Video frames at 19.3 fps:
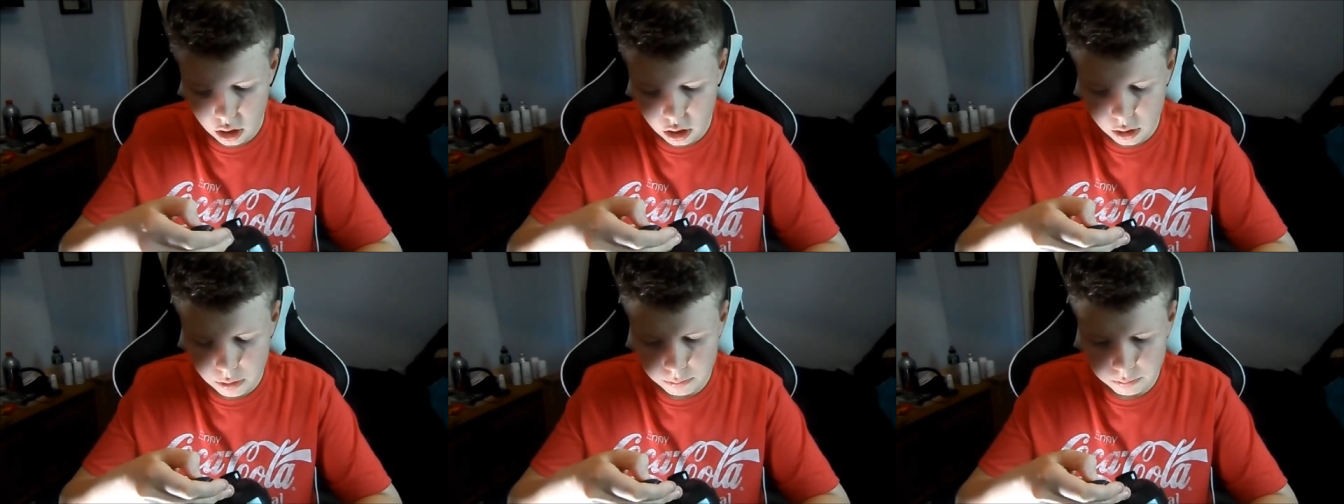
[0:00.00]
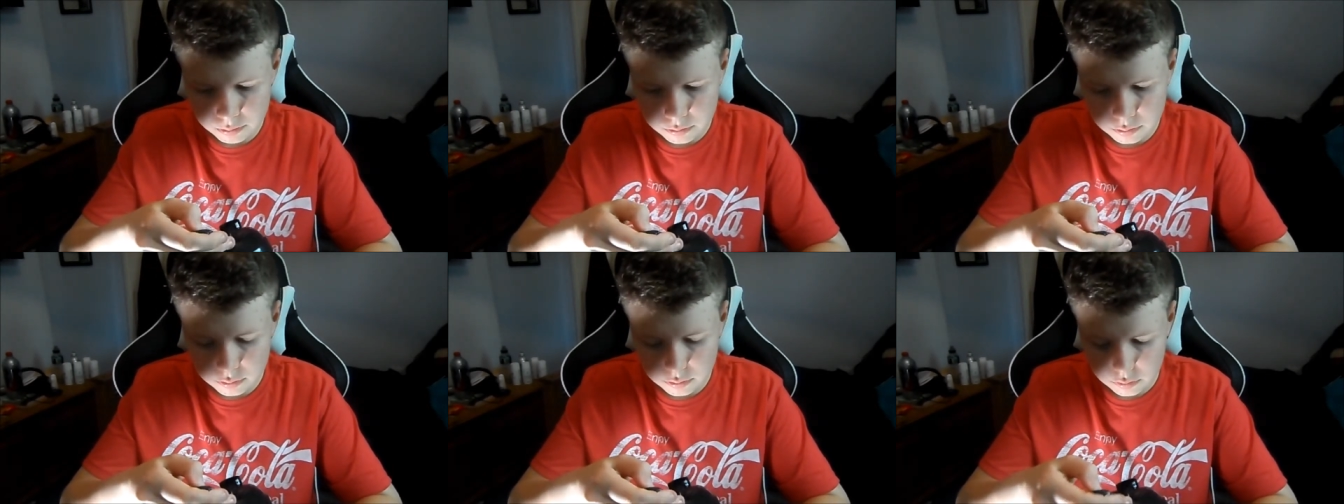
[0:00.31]

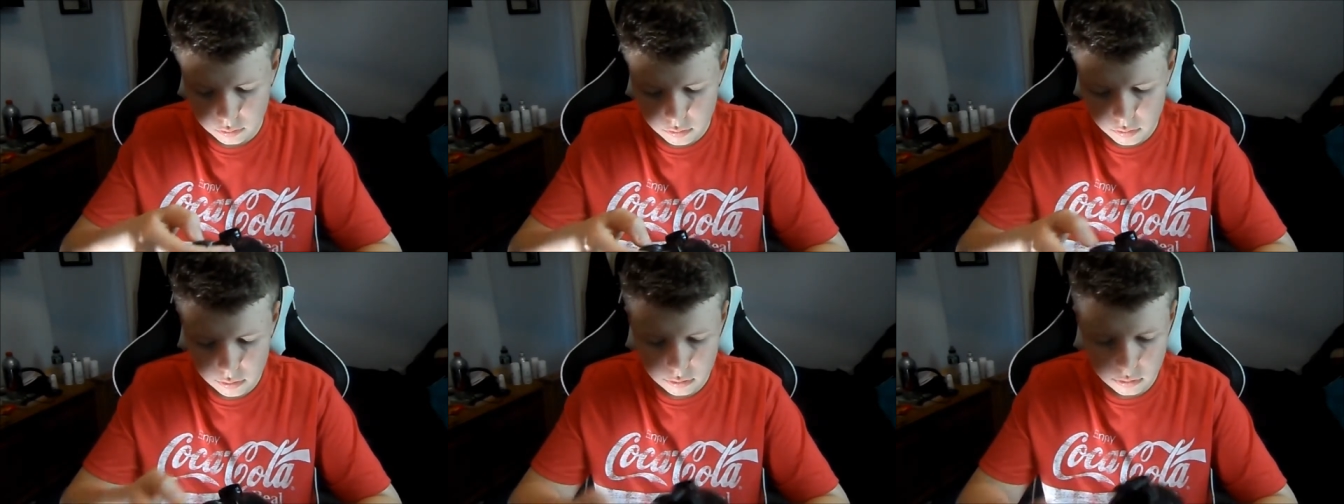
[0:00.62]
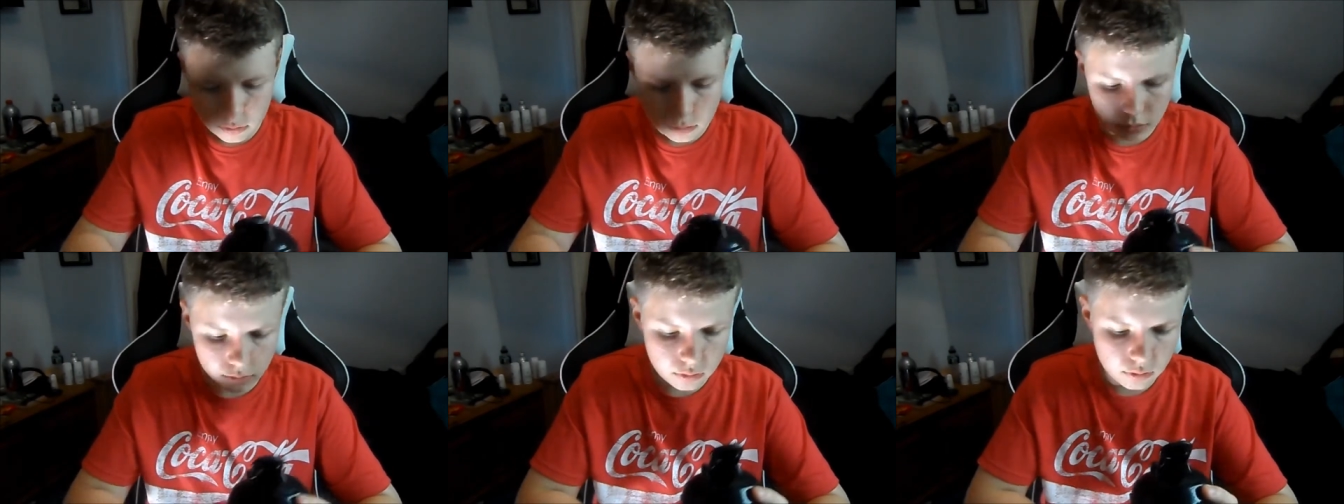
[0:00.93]
Um,
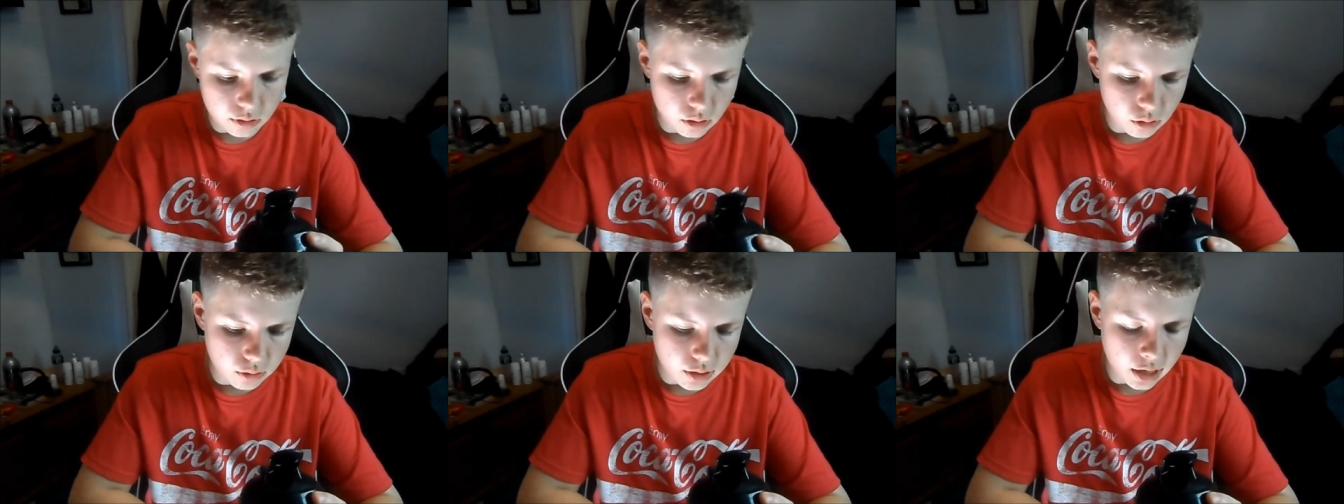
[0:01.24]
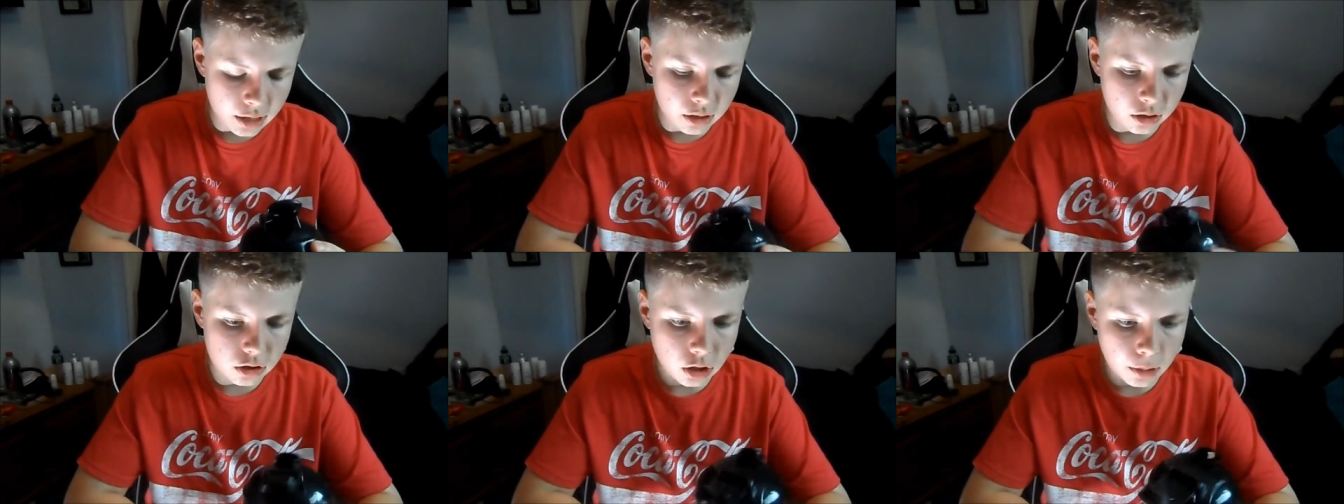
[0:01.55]

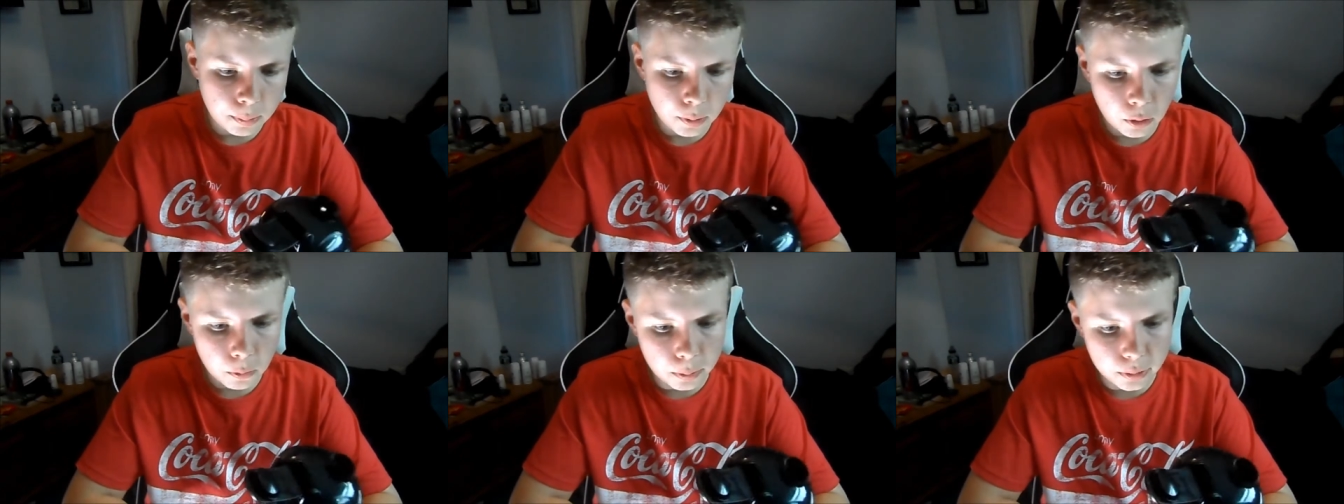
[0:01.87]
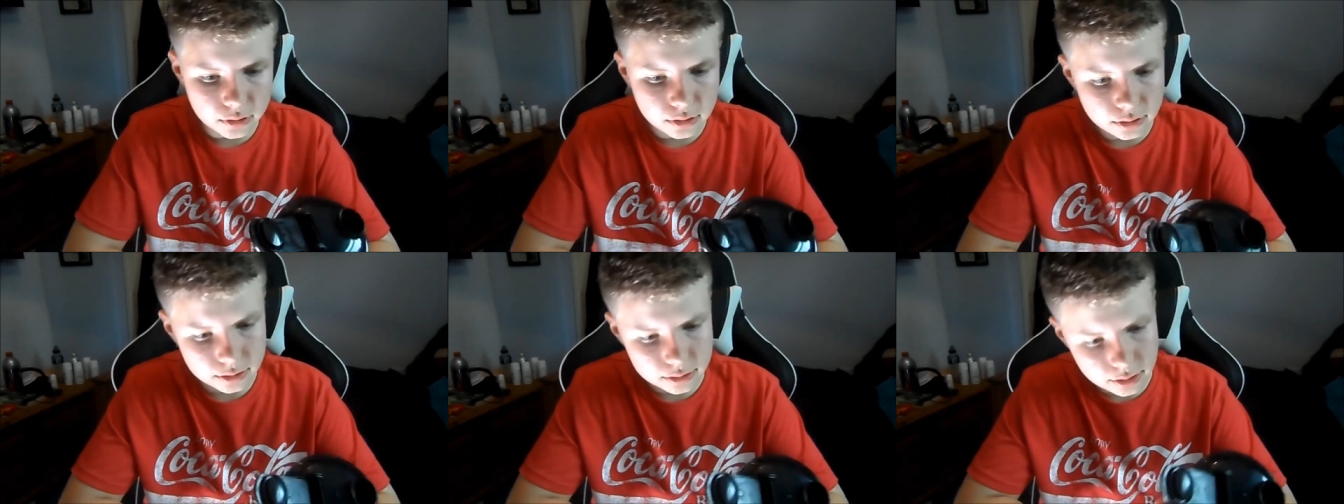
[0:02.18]
okay, the top
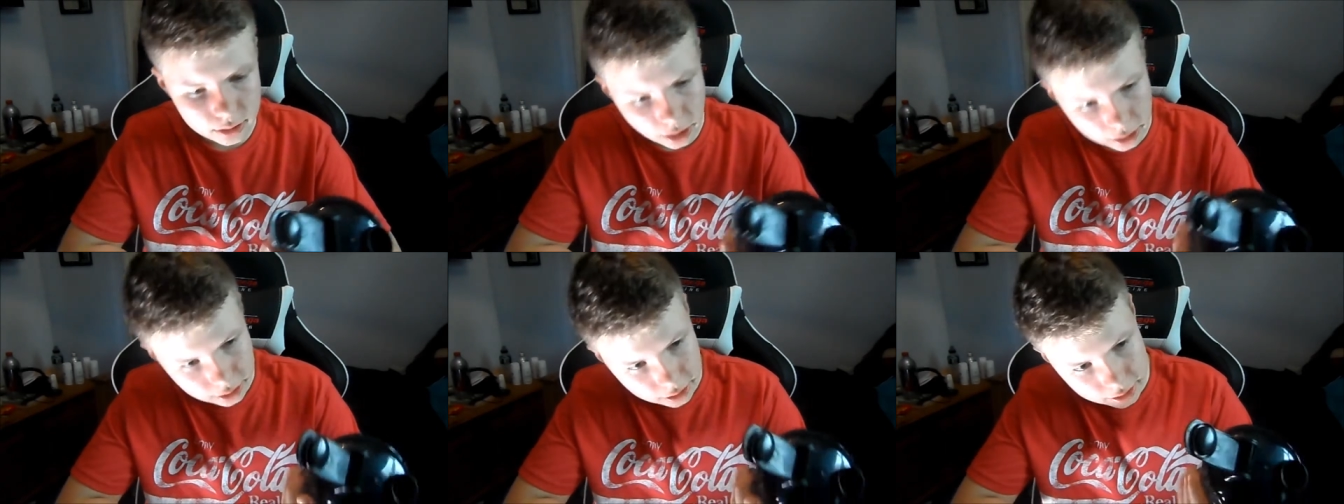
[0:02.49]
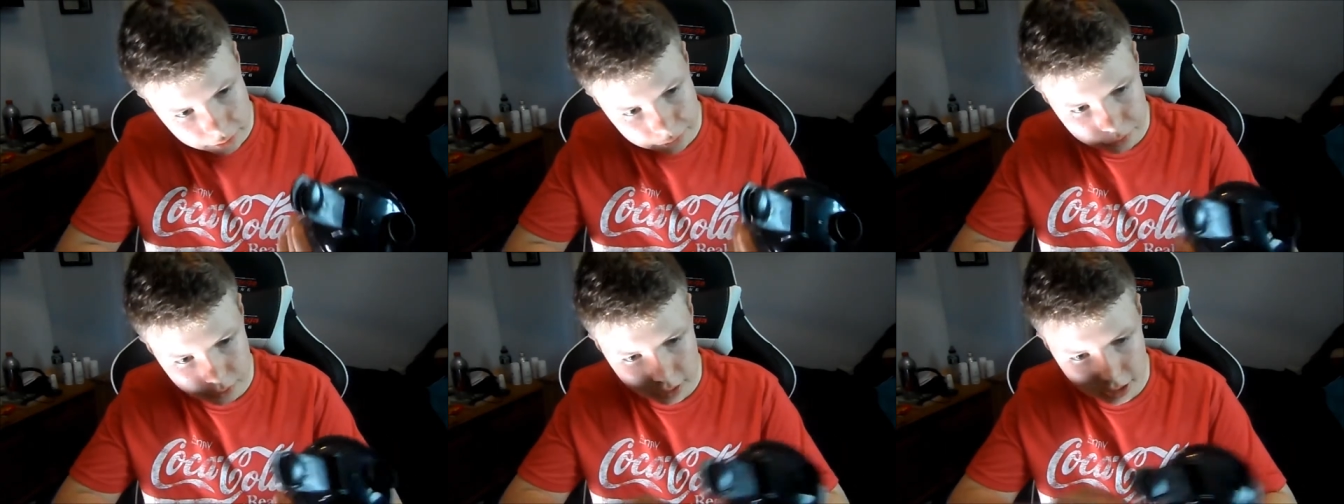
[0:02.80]
opens
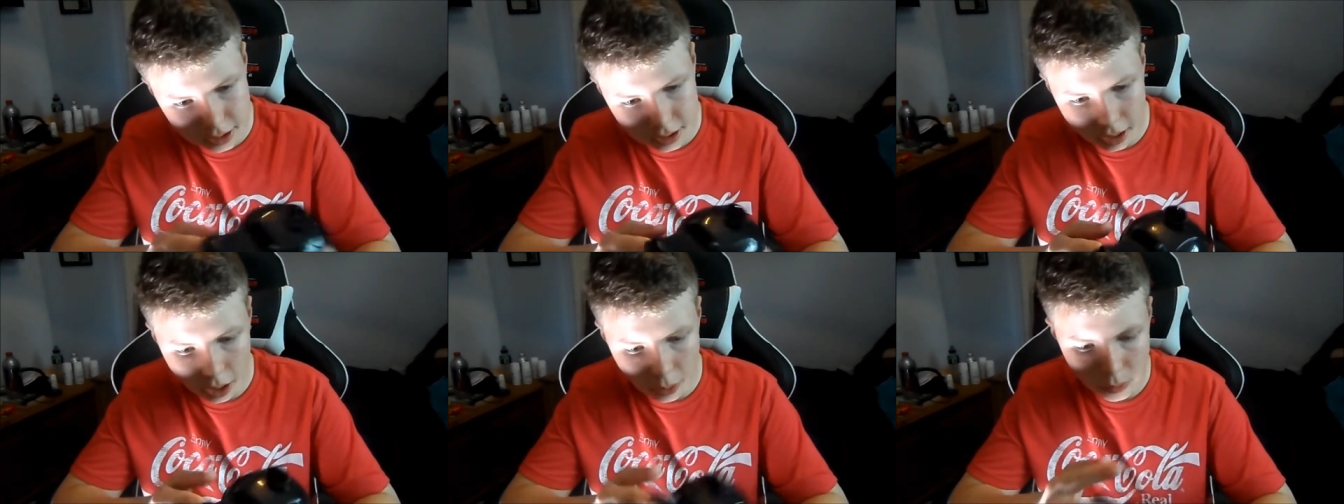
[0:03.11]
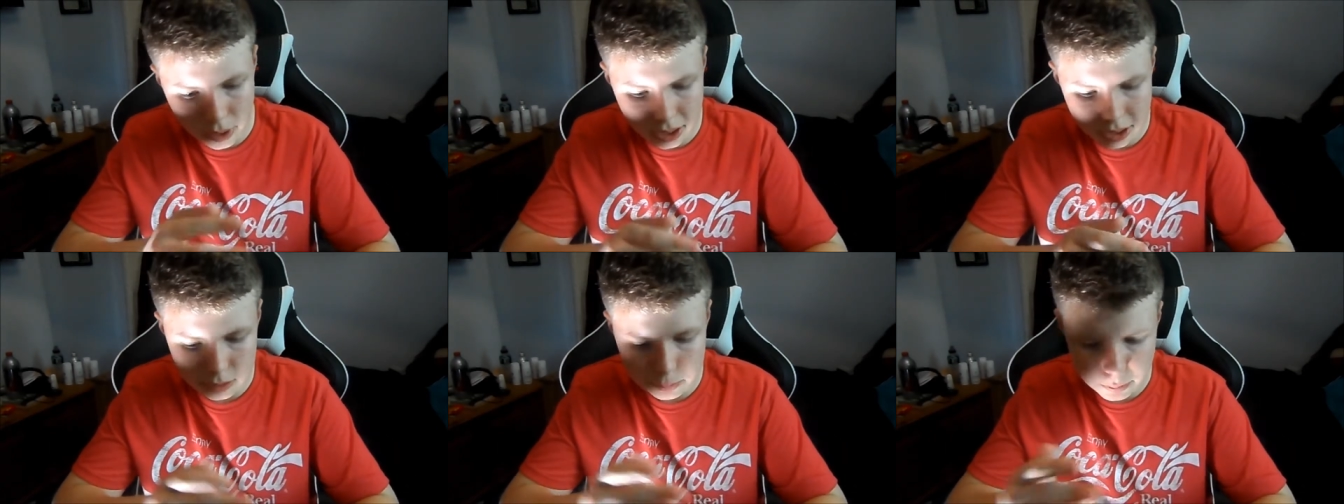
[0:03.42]
kind of differently
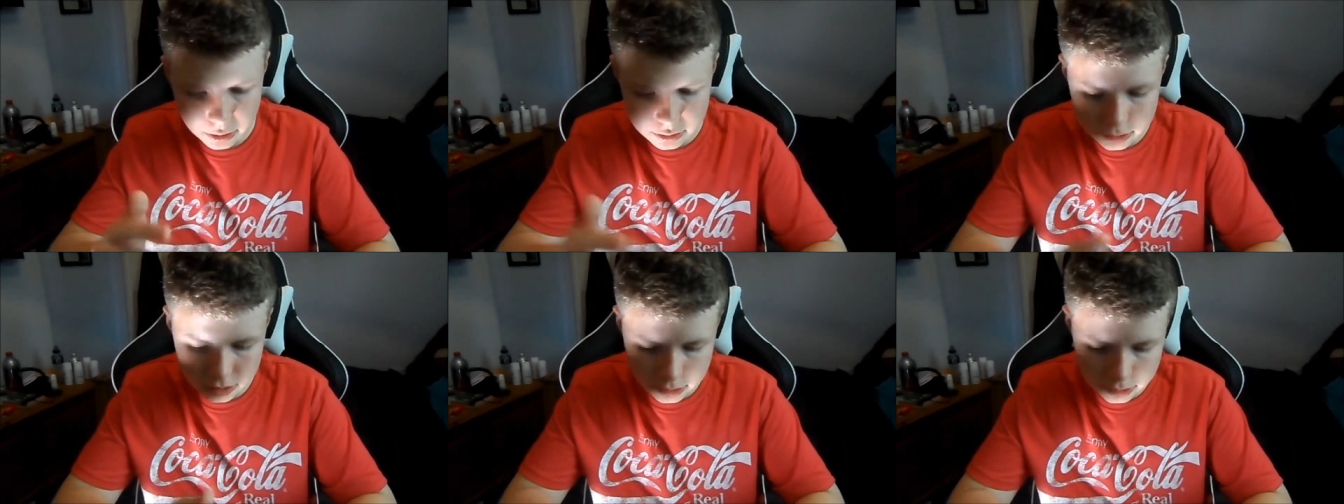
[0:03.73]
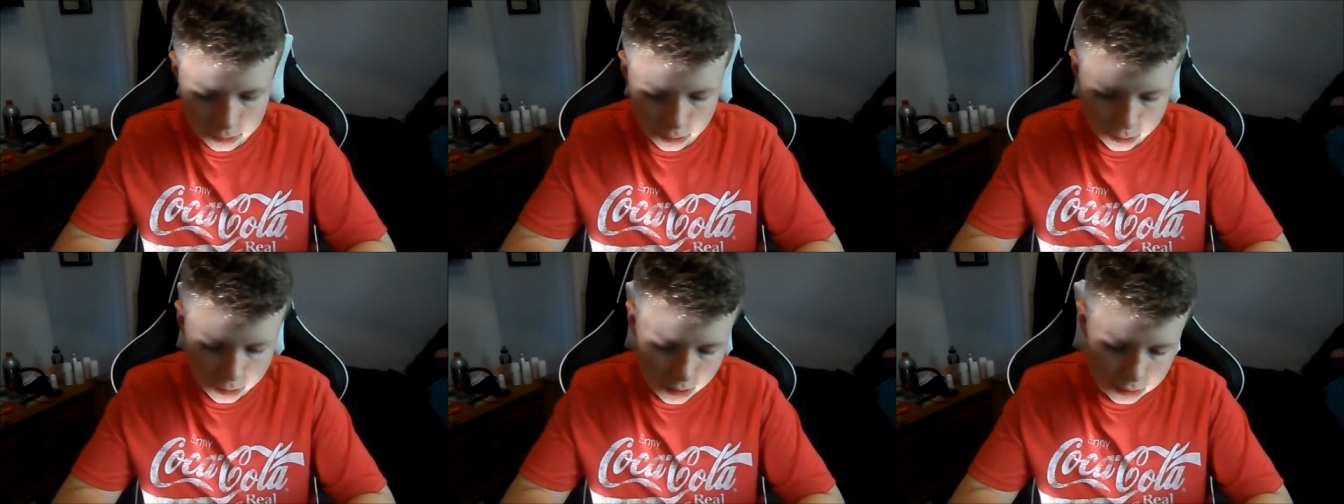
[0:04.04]
to how I
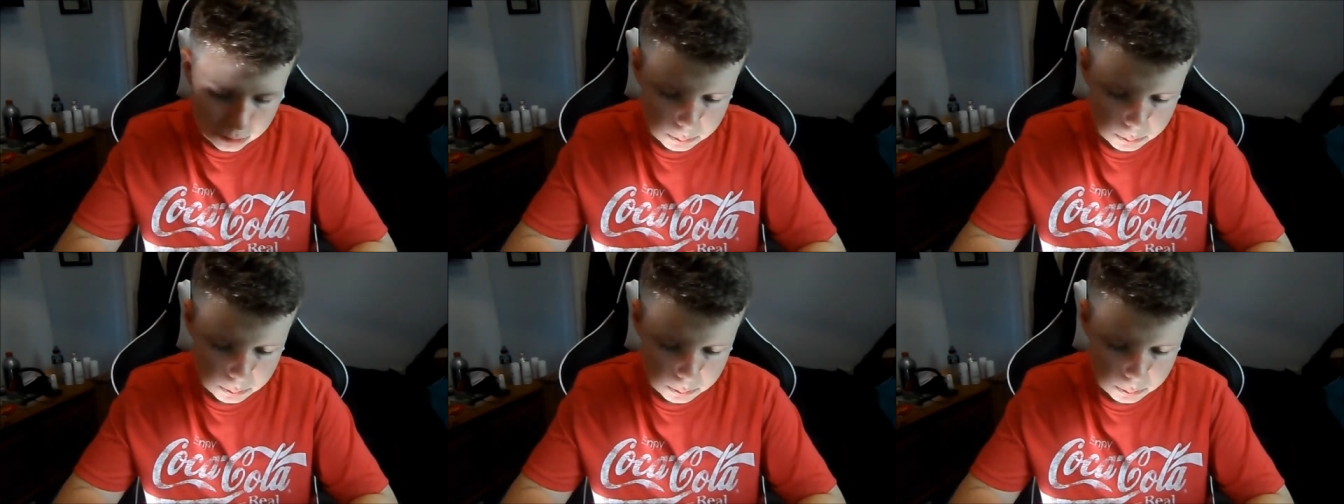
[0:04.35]
expected.